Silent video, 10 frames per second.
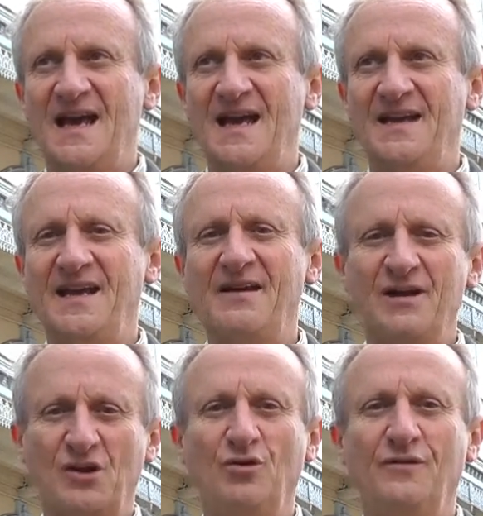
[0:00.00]
And
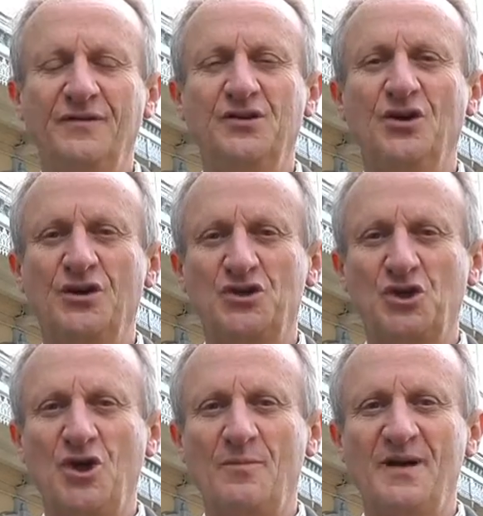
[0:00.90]
Harry Crawford got a
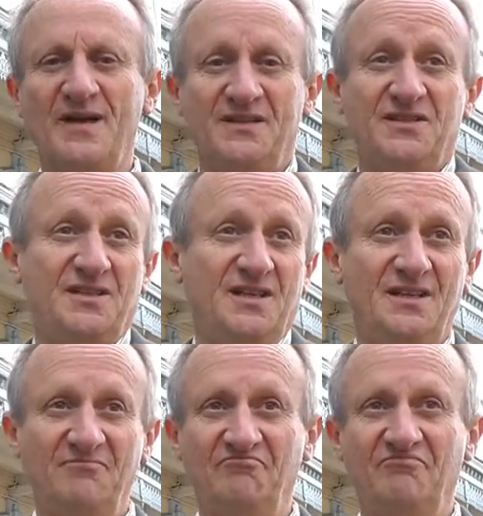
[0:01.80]
job as
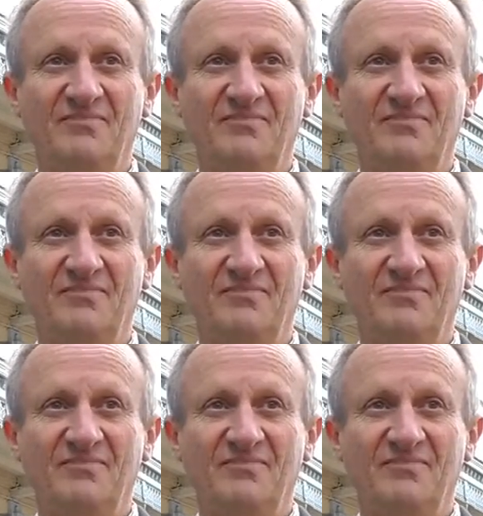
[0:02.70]
a